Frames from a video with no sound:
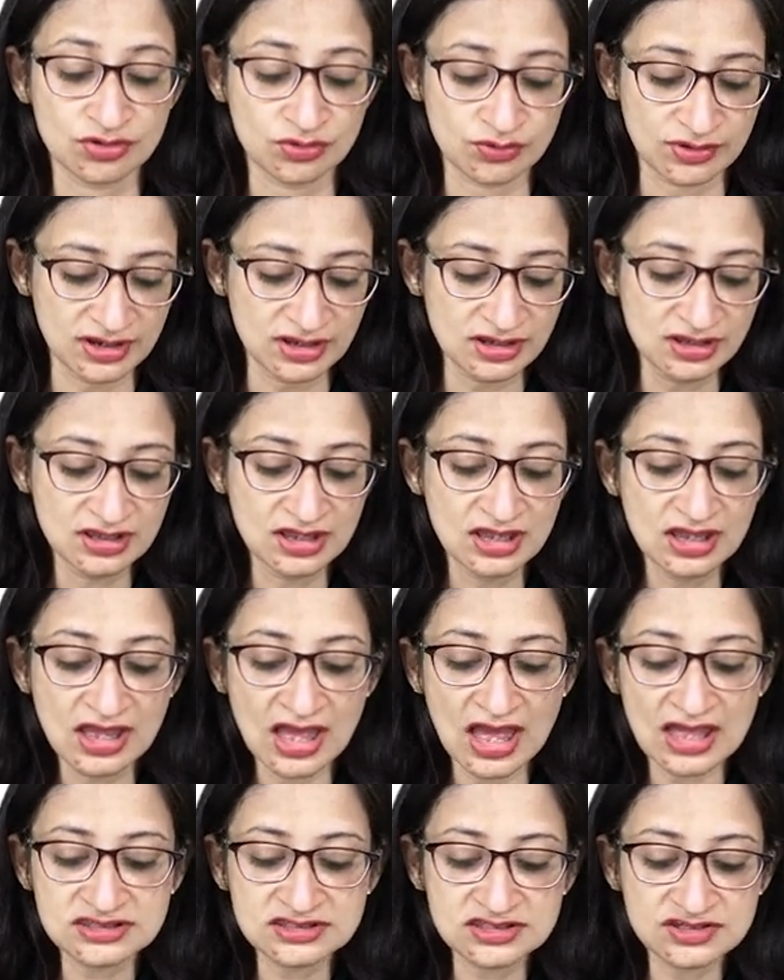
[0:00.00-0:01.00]
Okay.
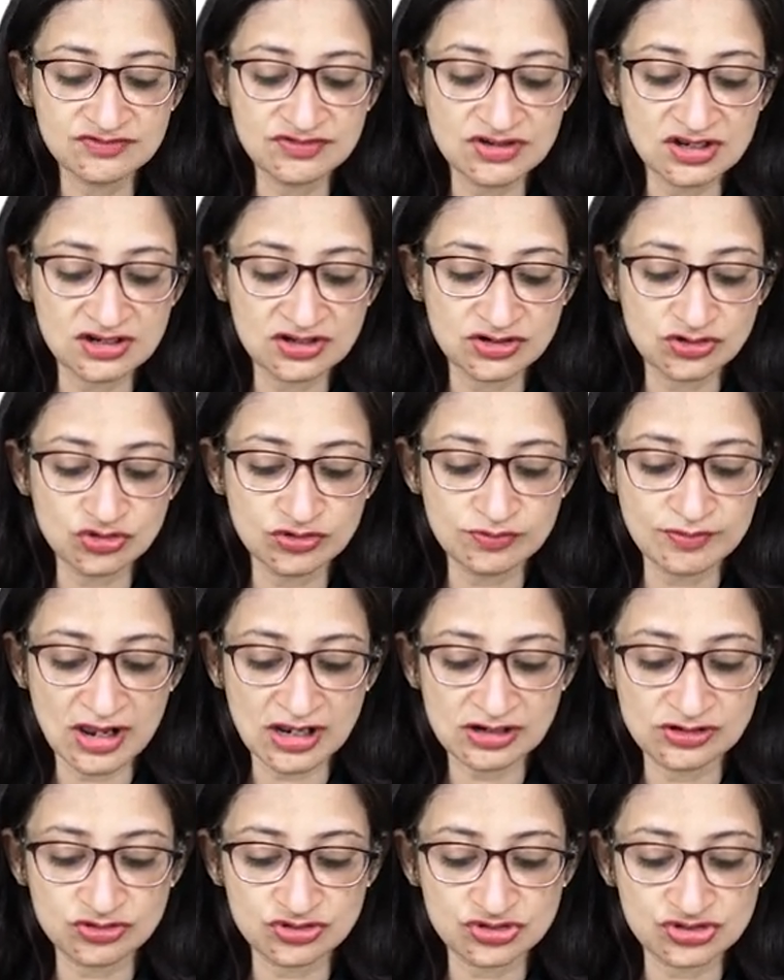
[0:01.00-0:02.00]
And severe acute
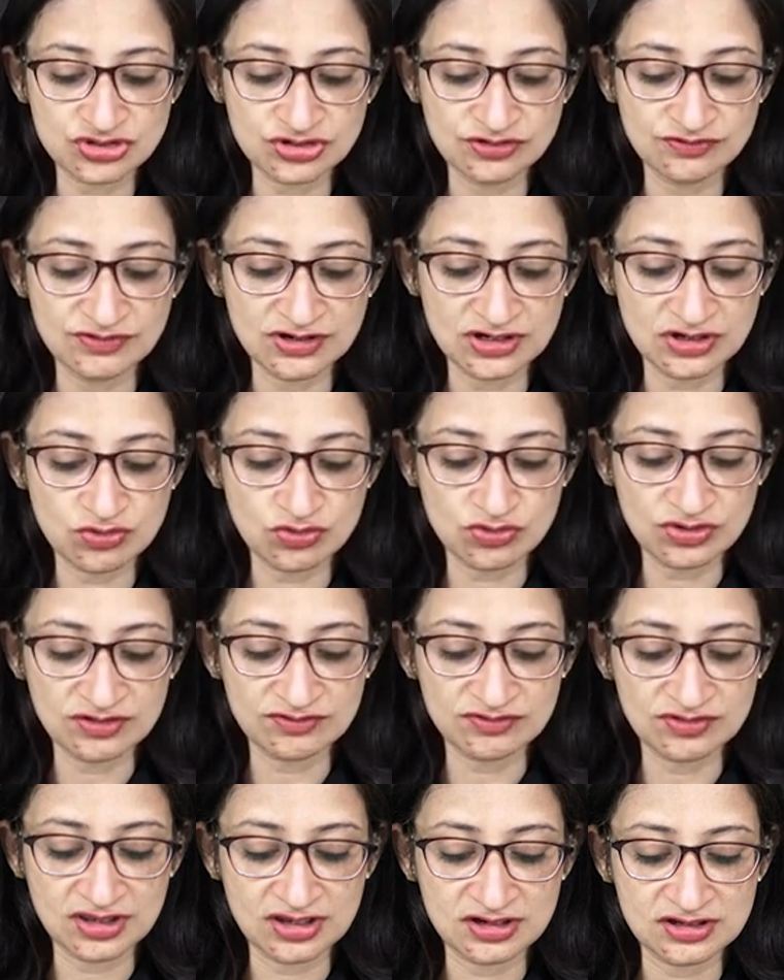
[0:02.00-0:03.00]
malnutrition we know
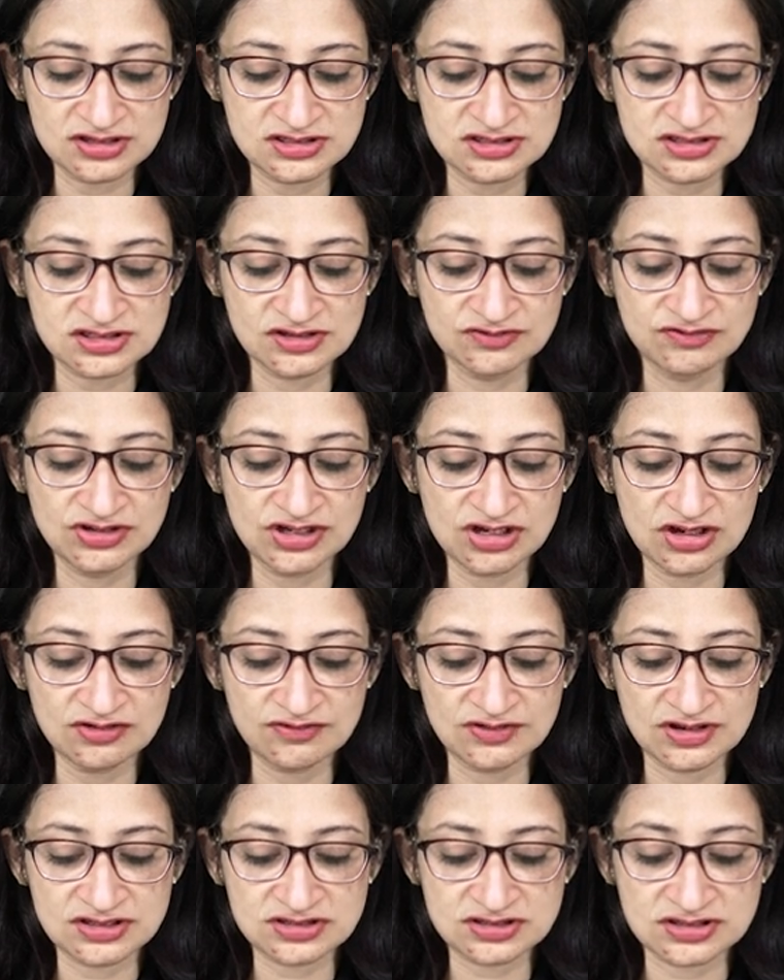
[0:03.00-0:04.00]
if there is severe
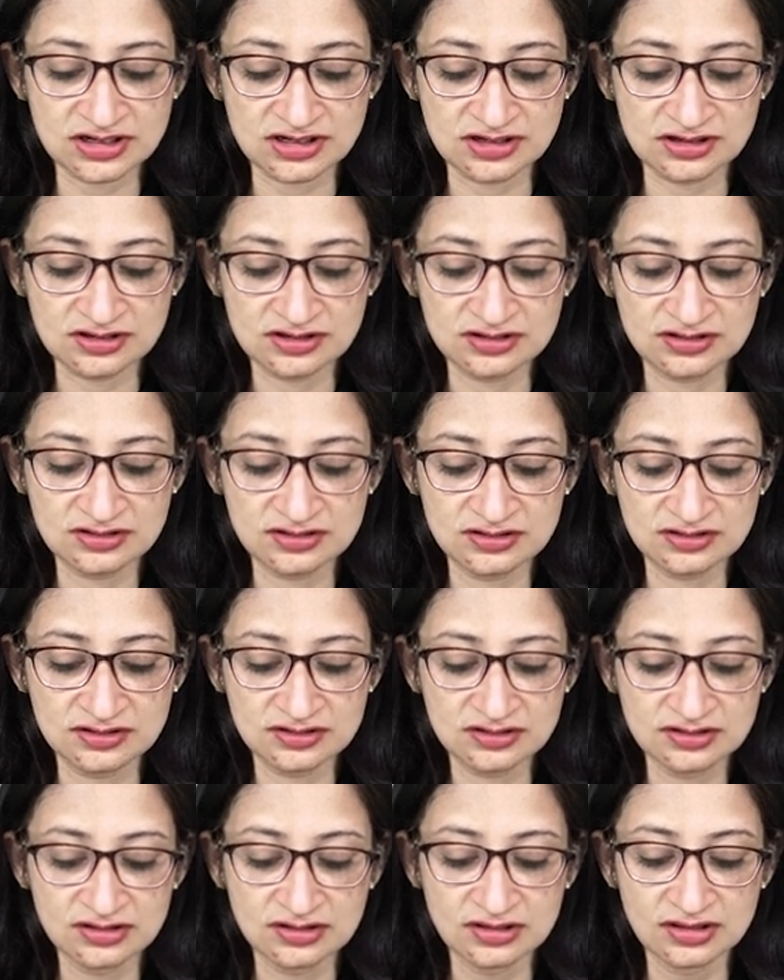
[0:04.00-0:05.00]
wasting.
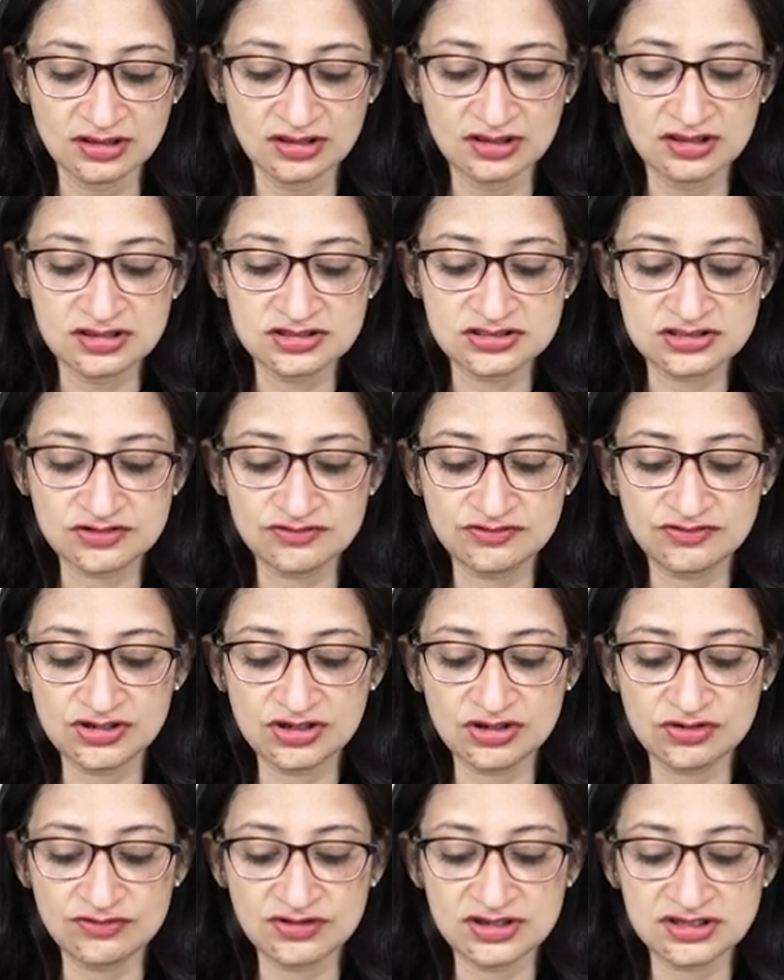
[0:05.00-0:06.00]

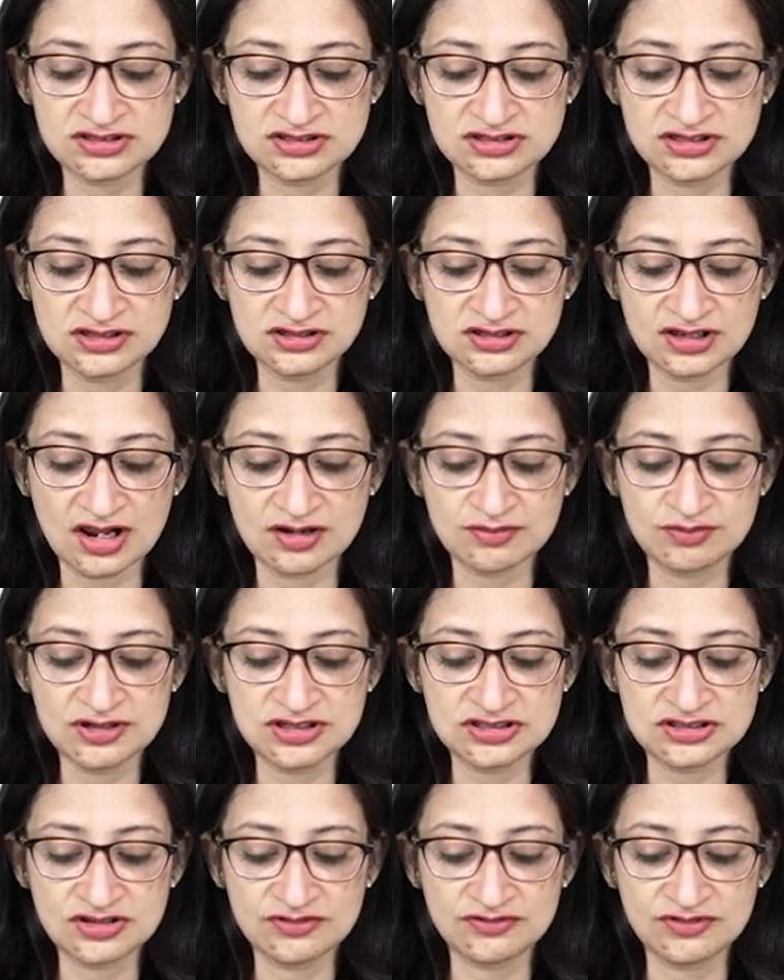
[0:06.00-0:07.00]
Severe wasting that
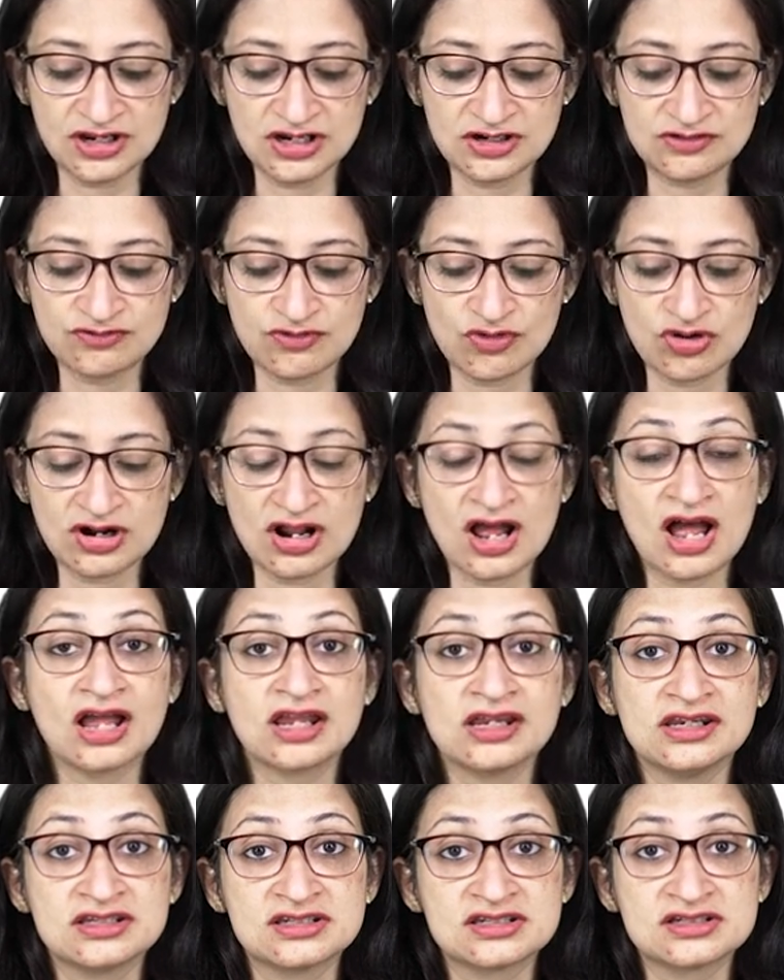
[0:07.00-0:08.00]
means the weight for
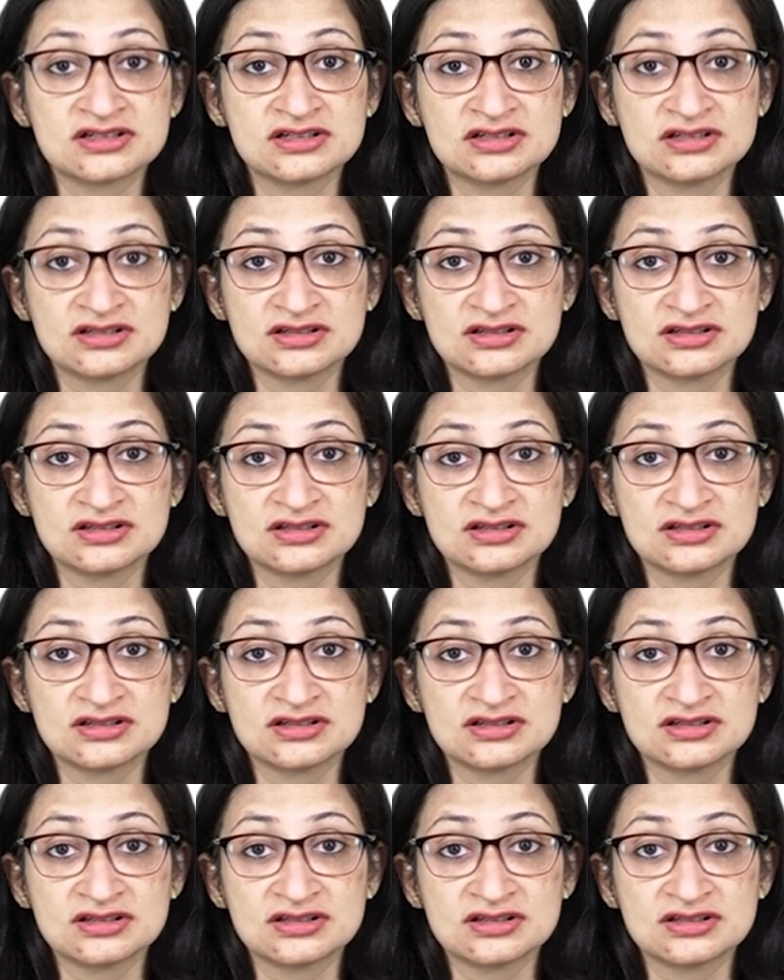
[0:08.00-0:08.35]
height.